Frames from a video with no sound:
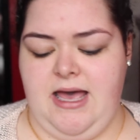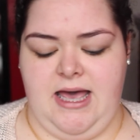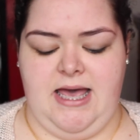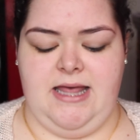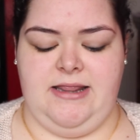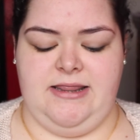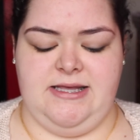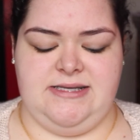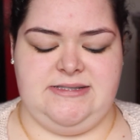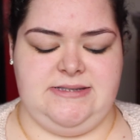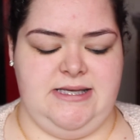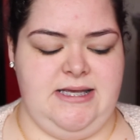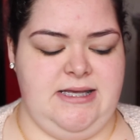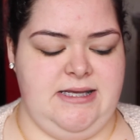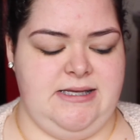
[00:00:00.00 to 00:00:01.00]
And
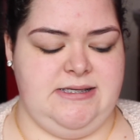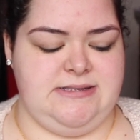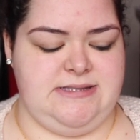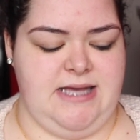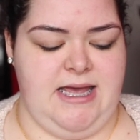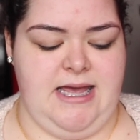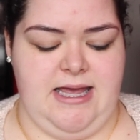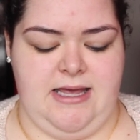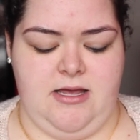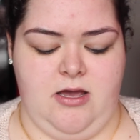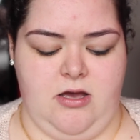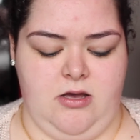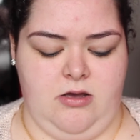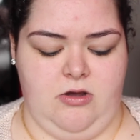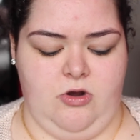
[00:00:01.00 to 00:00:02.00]
this is a